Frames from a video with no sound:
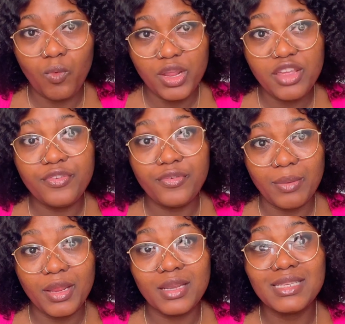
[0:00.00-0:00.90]
if
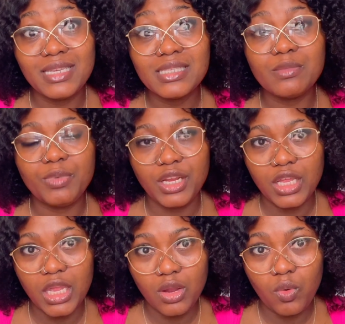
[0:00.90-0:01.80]
things being
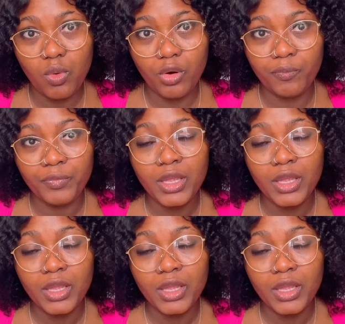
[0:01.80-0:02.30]
equal.